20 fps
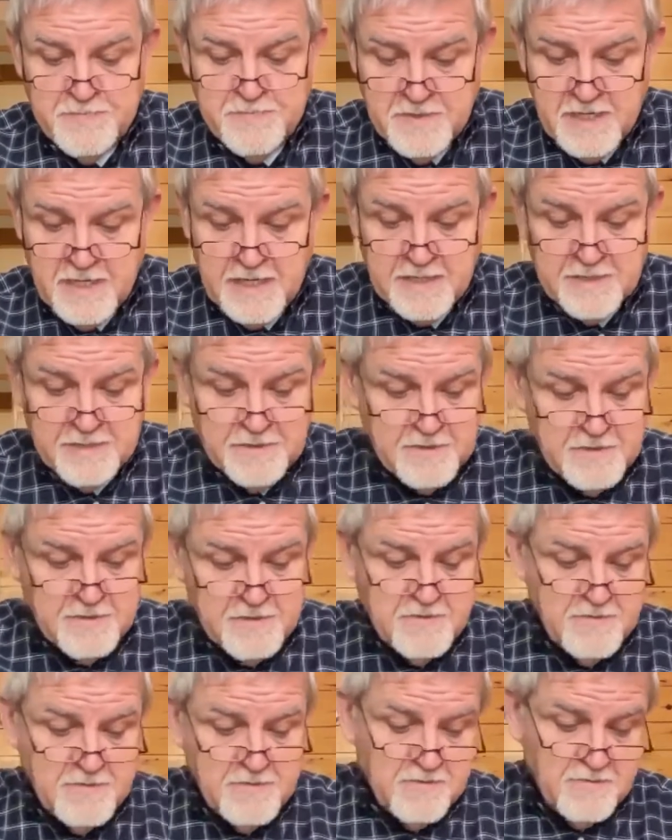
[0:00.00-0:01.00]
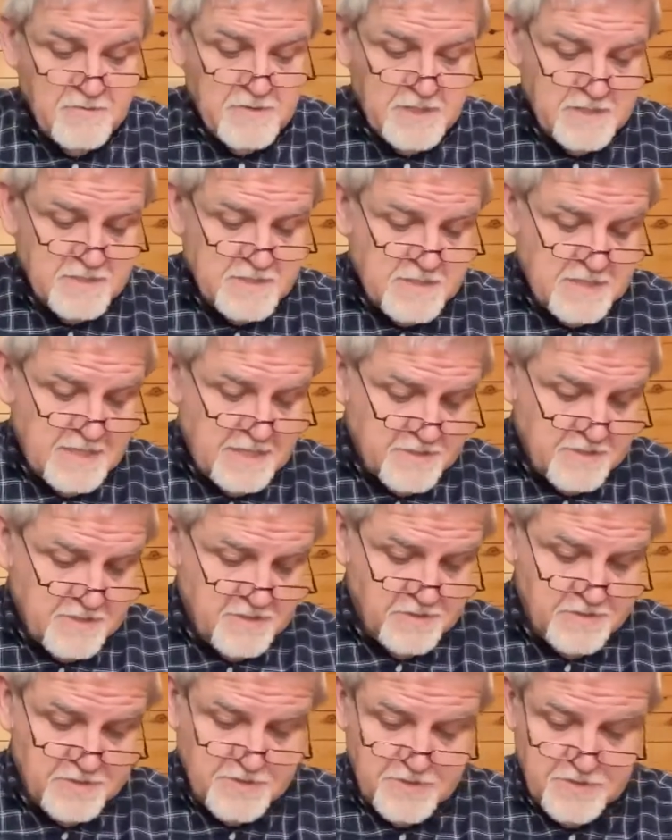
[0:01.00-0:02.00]
And what it says
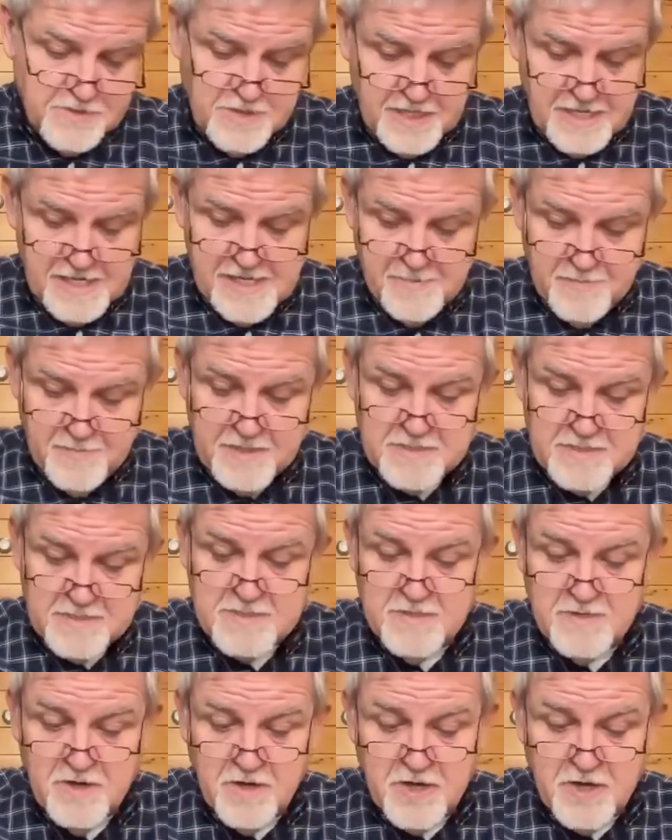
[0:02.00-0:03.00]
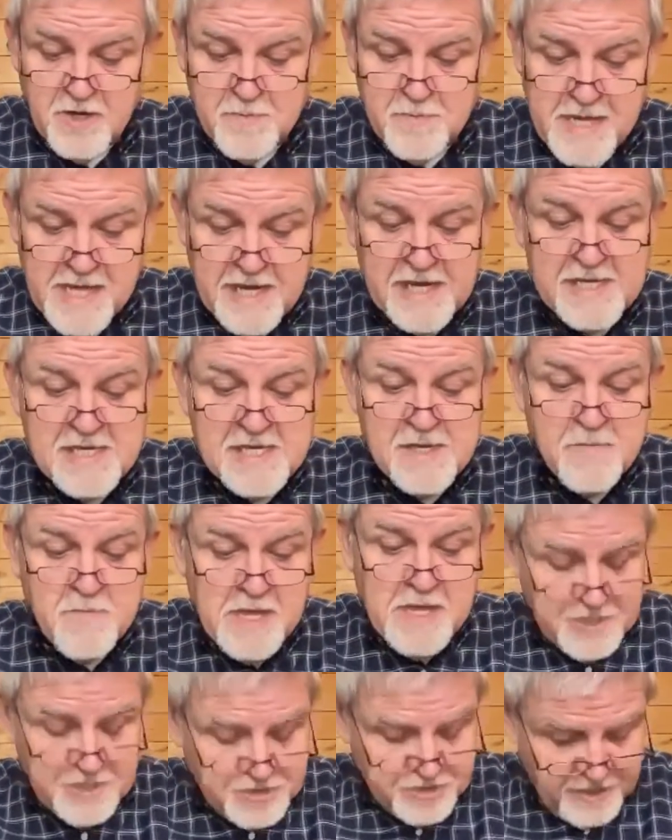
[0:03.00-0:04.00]
concerning him is not going to be any
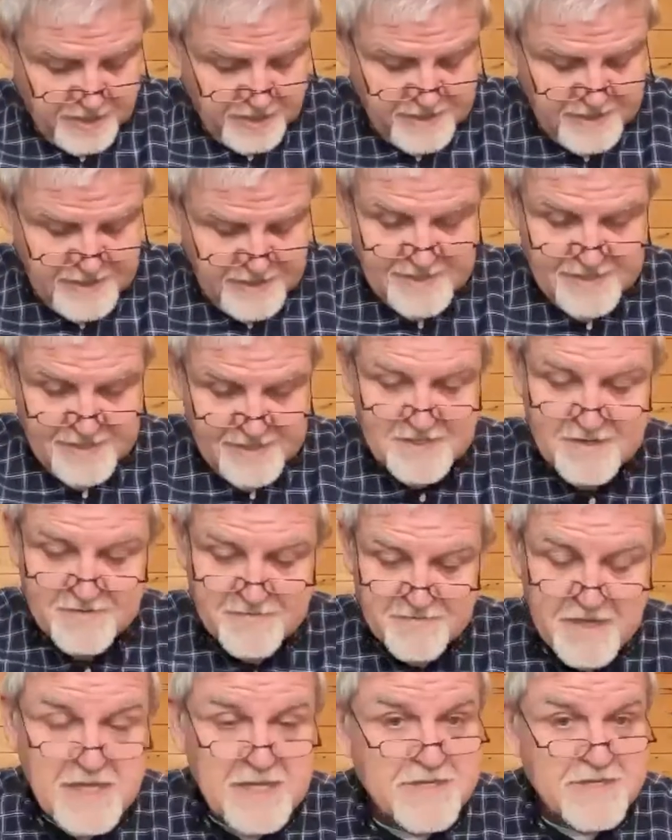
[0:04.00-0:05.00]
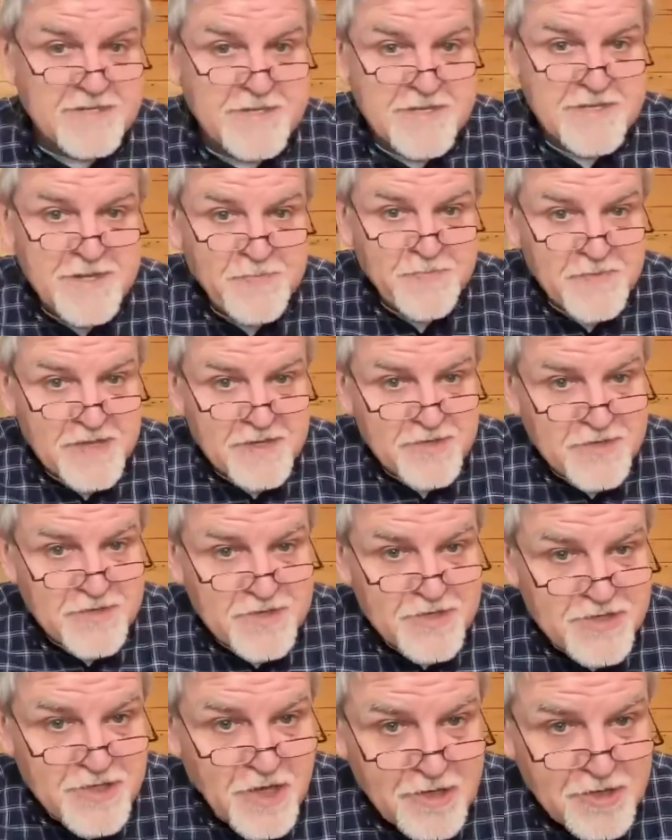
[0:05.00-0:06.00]
diminishing of his
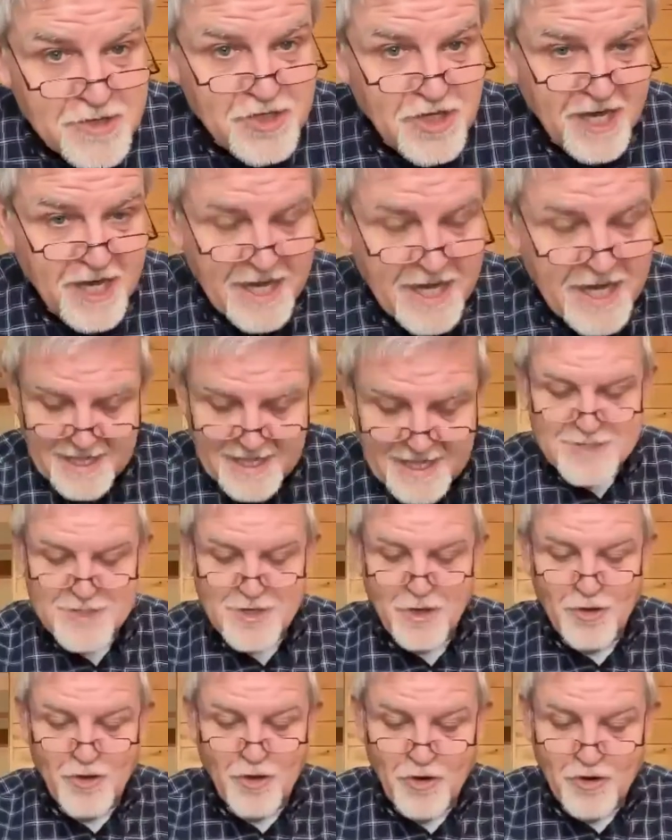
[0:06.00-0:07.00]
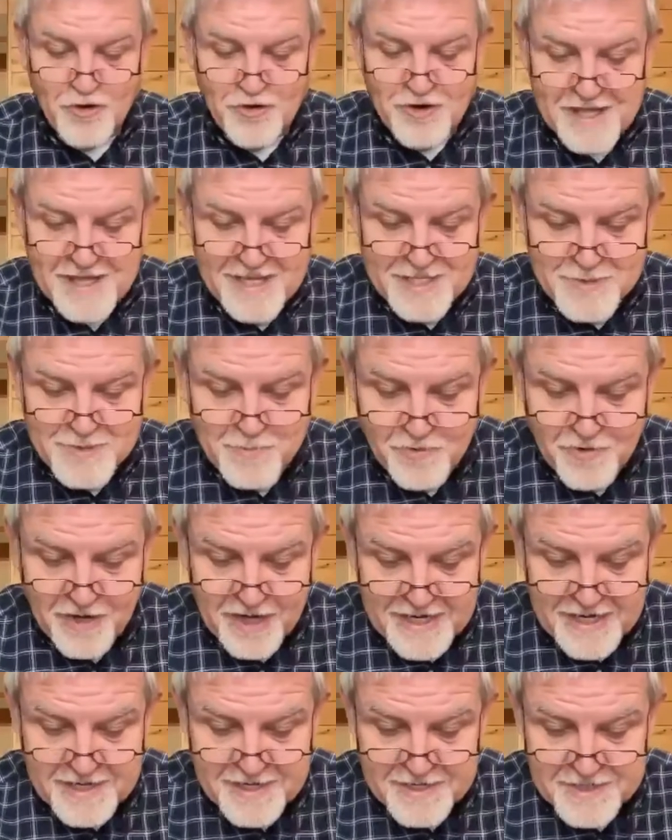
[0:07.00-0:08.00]
sunshine, his glory, his
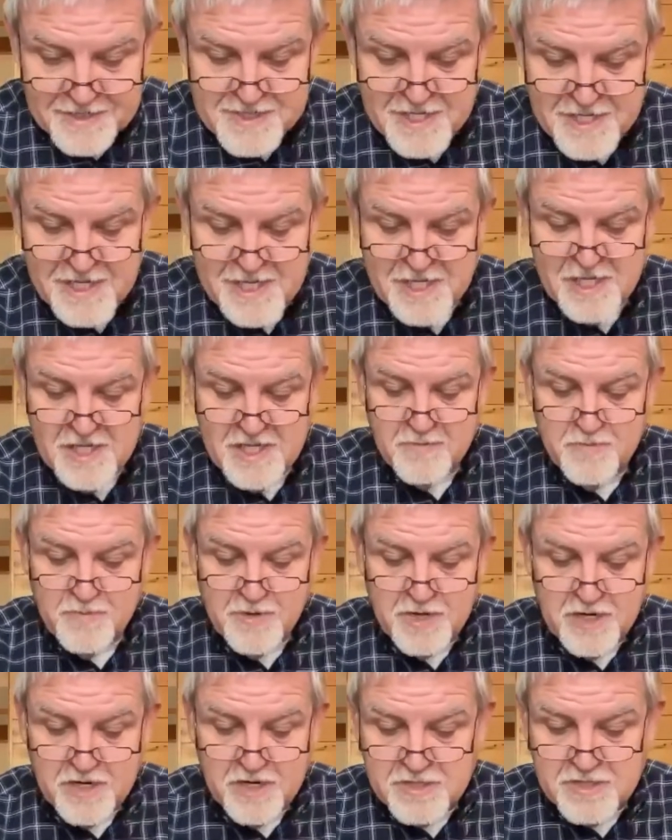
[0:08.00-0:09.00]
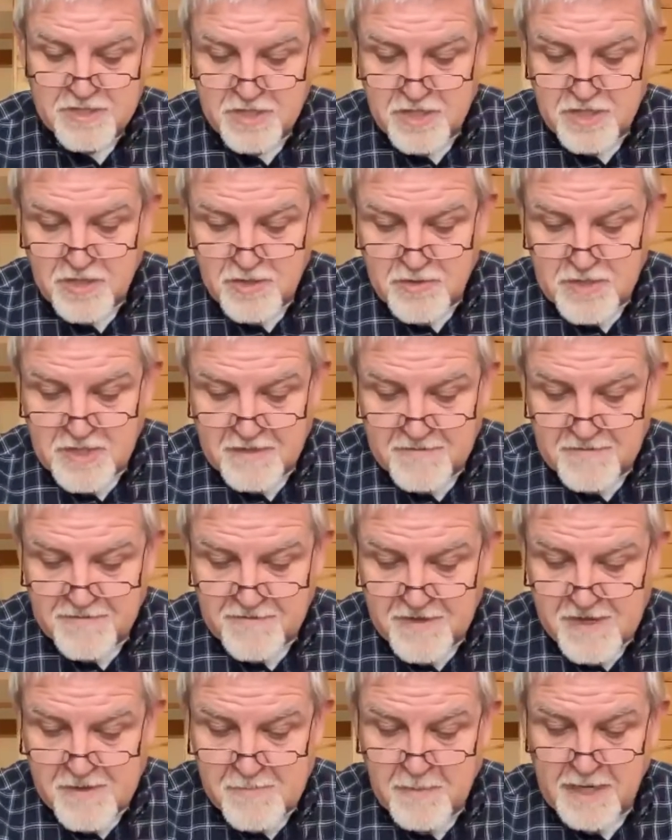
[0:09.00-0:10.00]
brightness. But unto you that
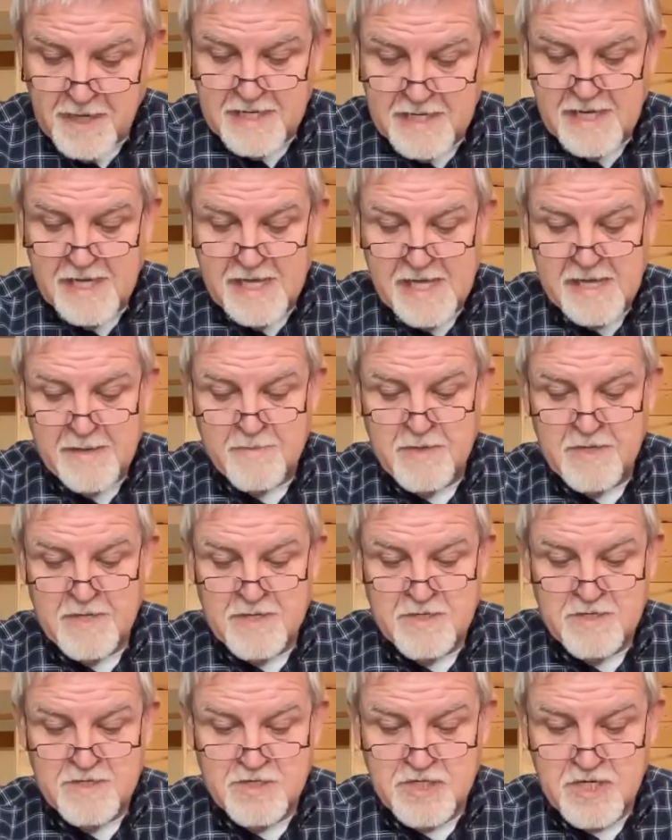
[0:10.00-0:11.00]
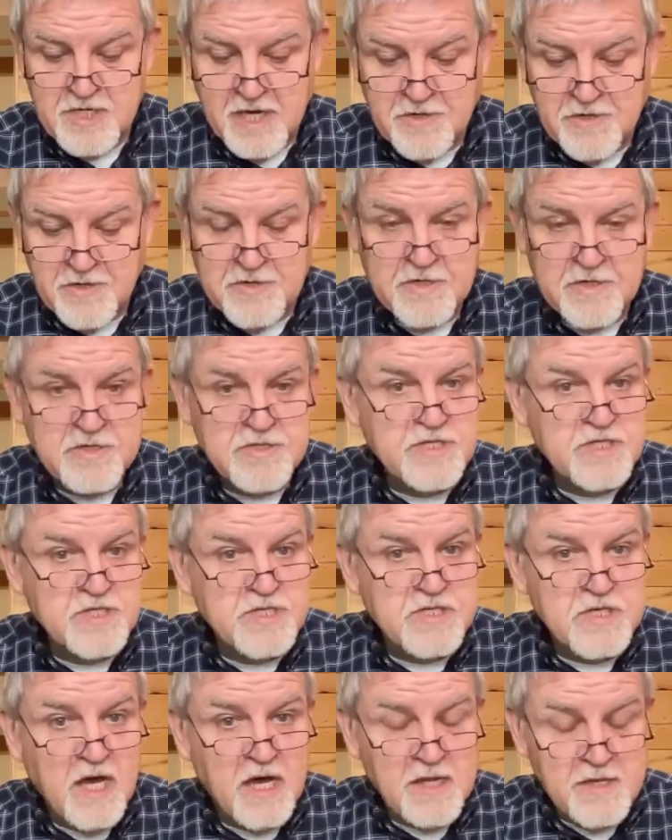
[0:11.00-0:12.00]
fear my name shall the
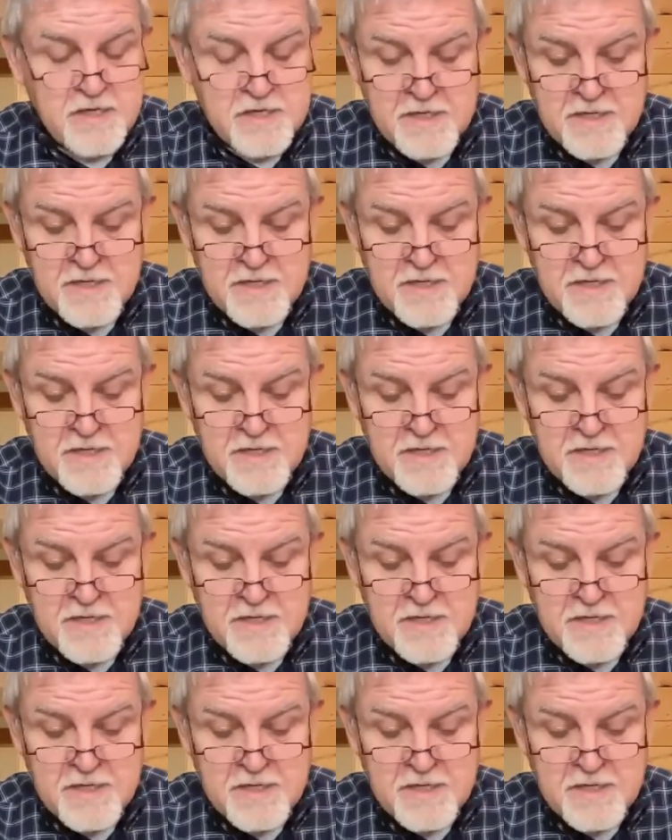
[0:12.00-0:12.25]
sun